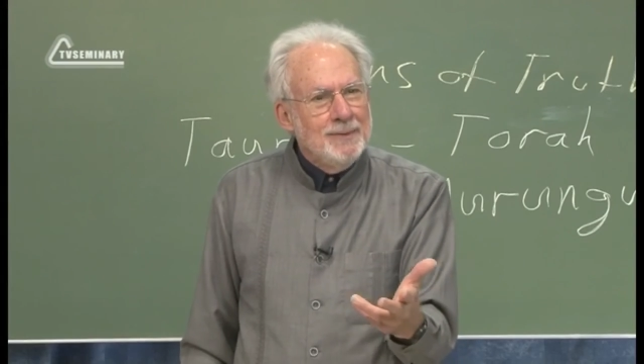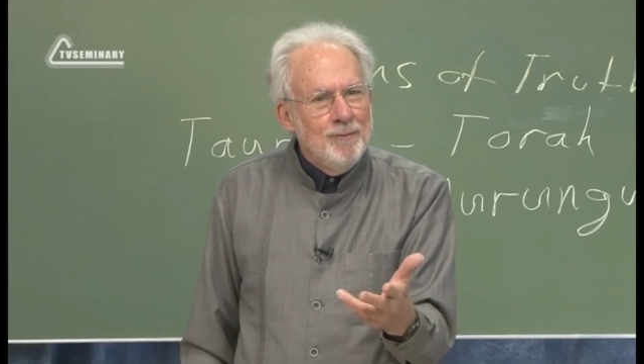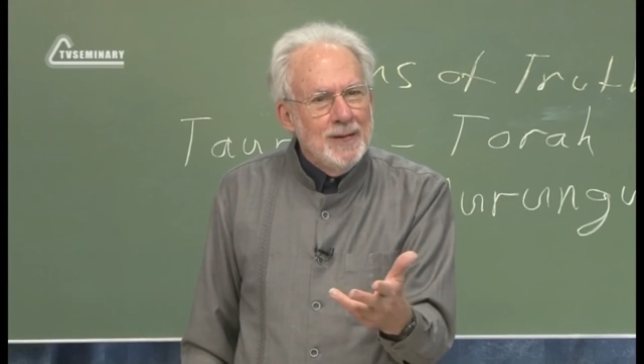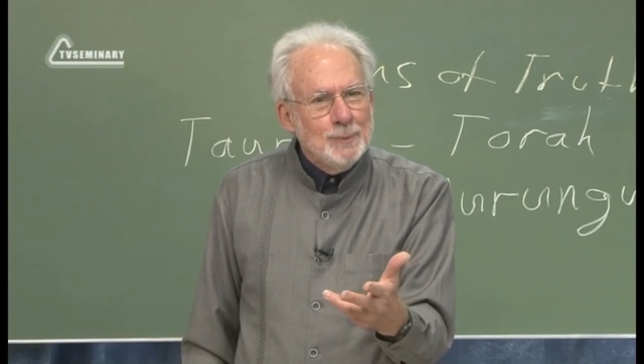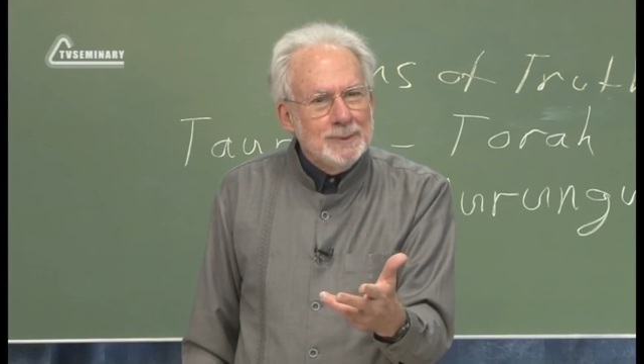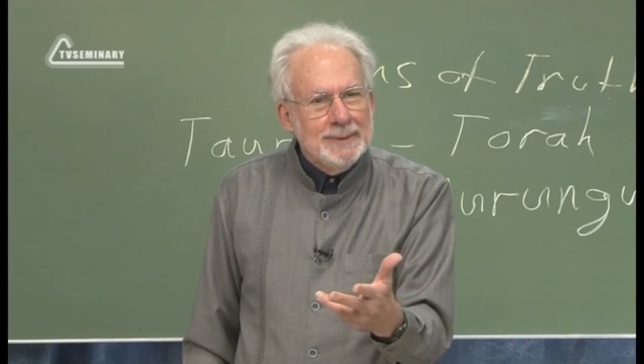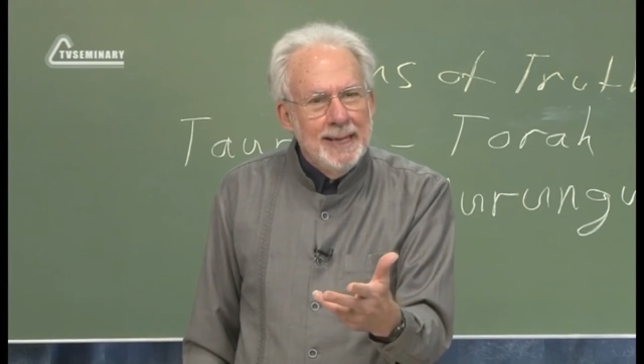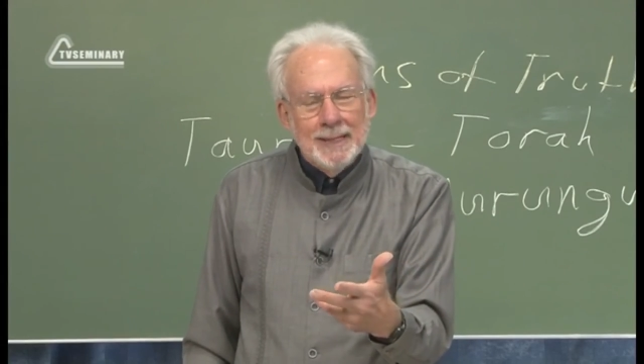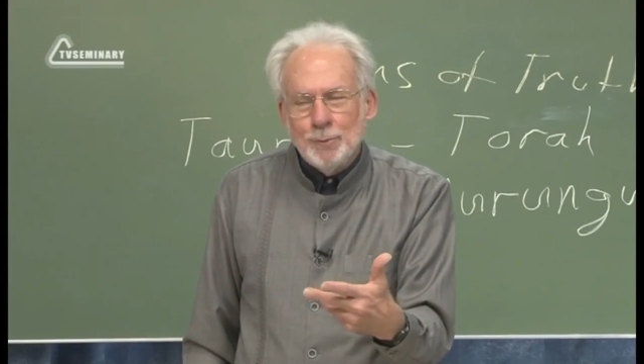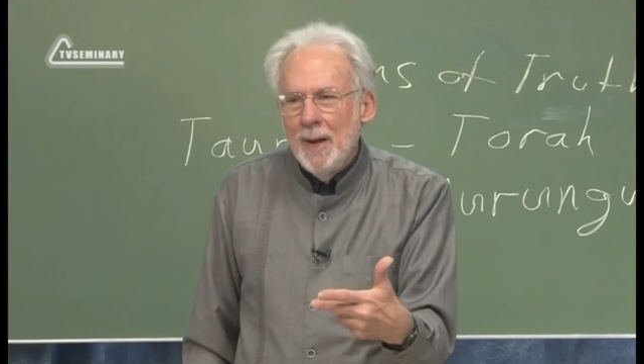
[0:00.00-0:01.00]
friends will
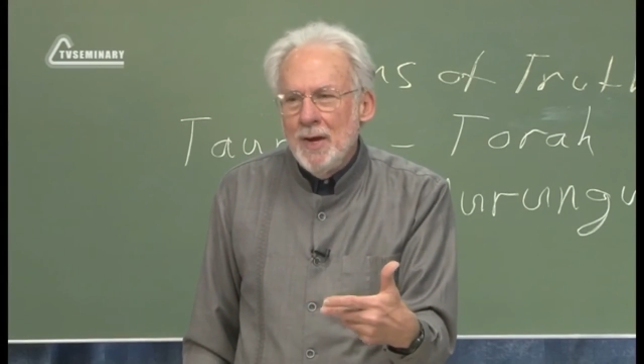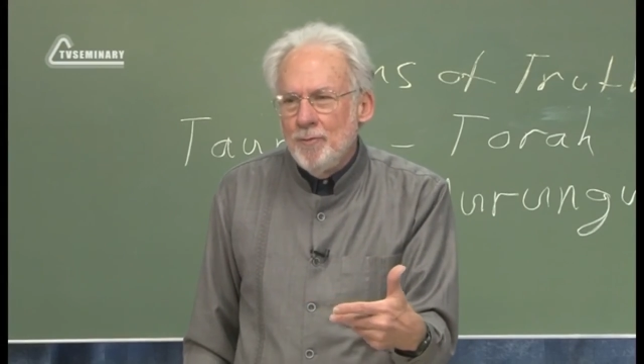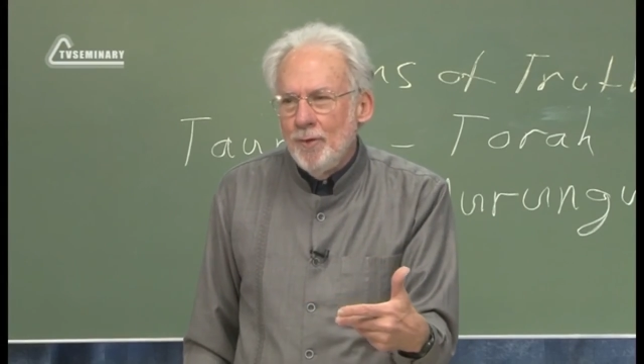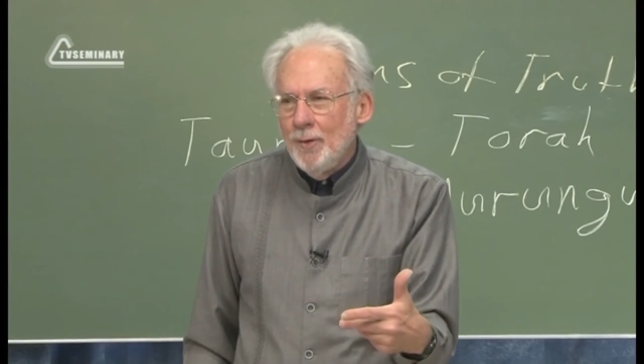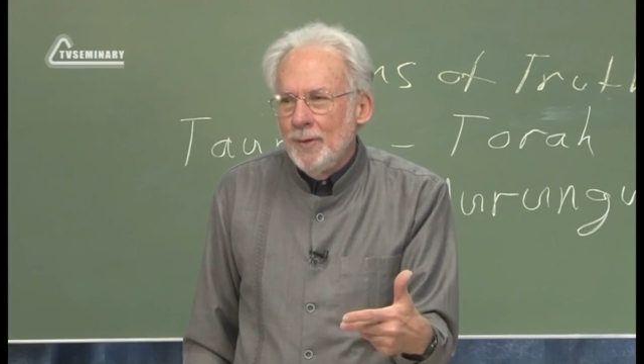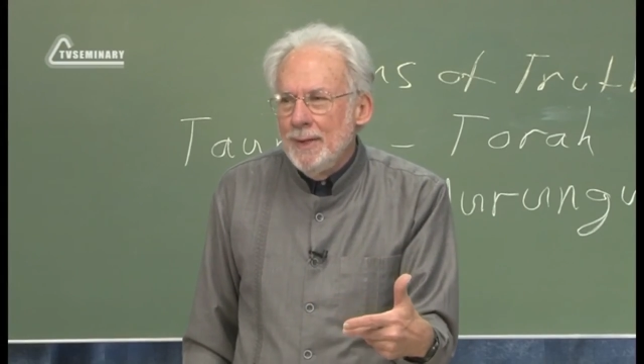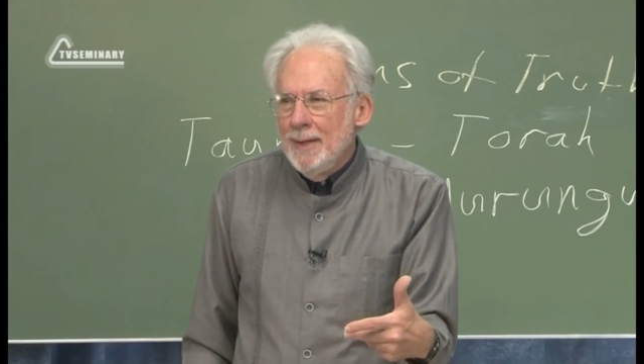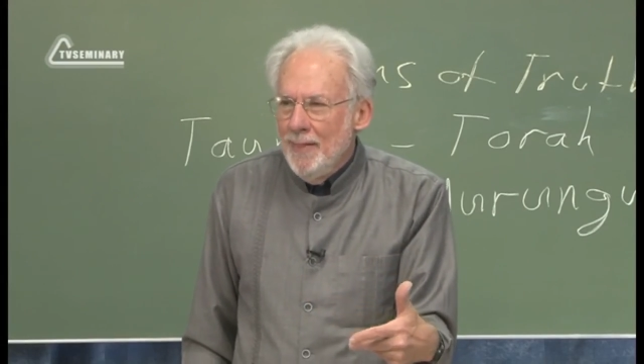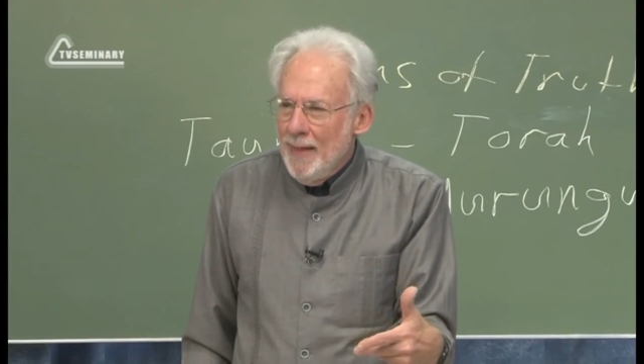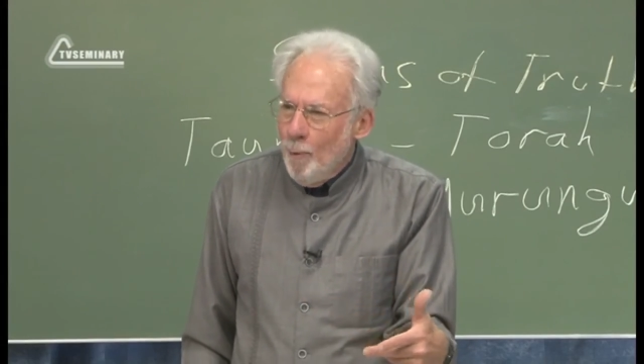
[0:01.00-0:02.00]
say, it's wonderful
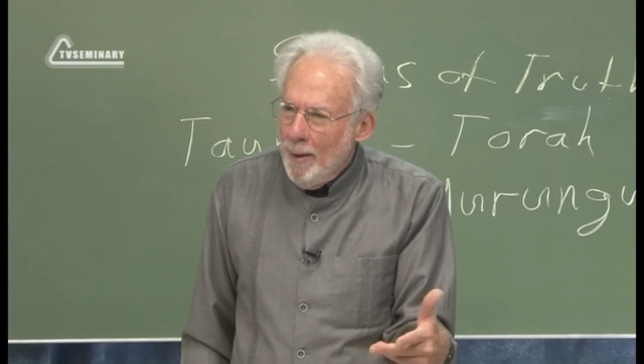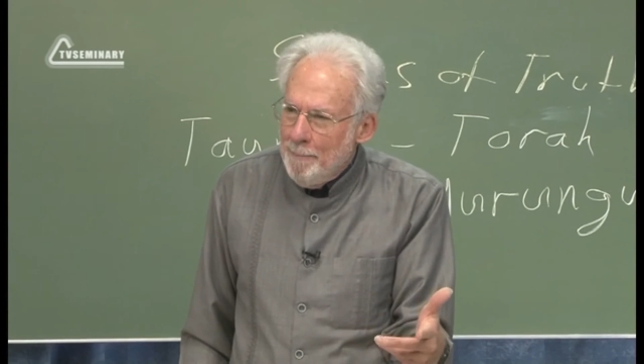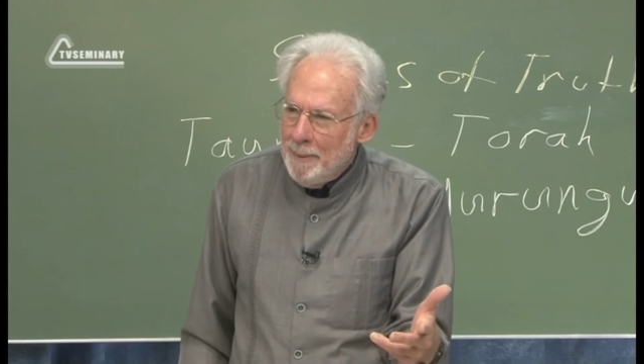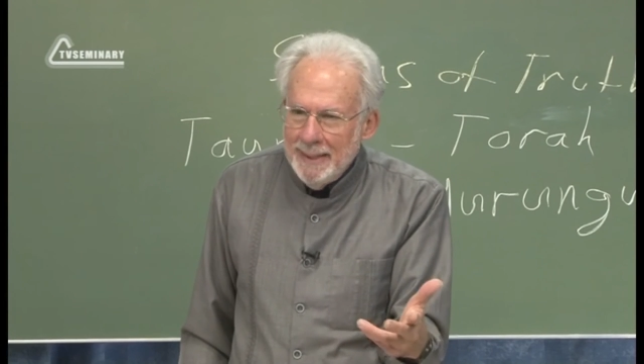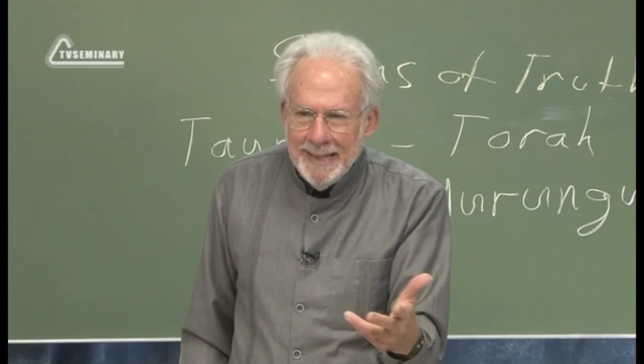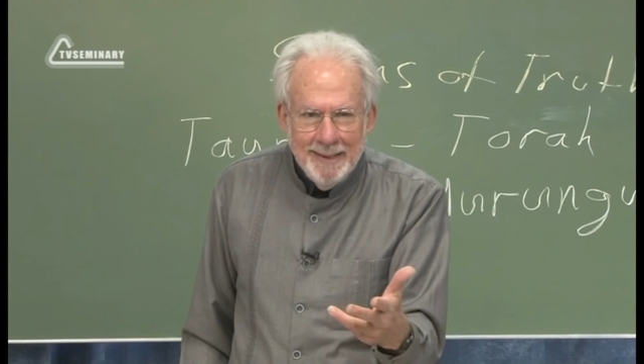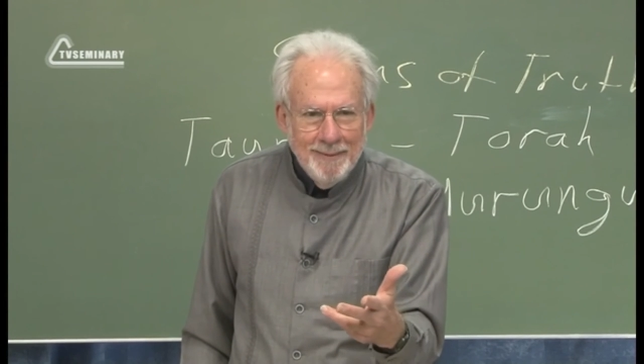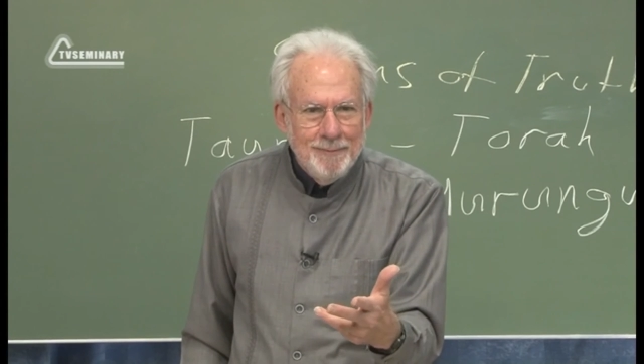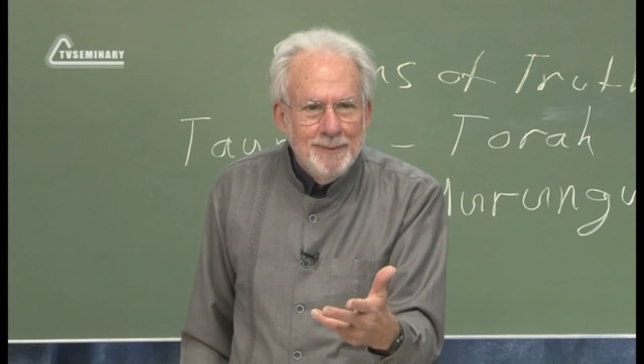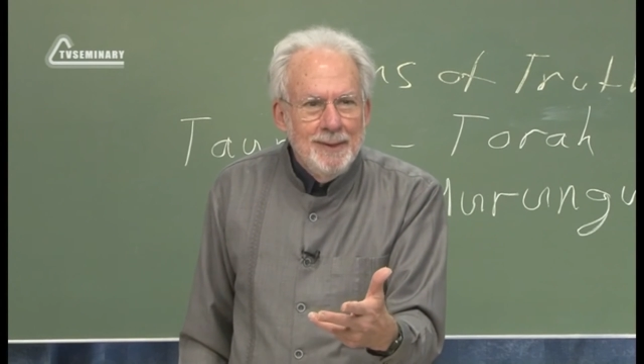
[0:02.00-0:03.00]
that we believe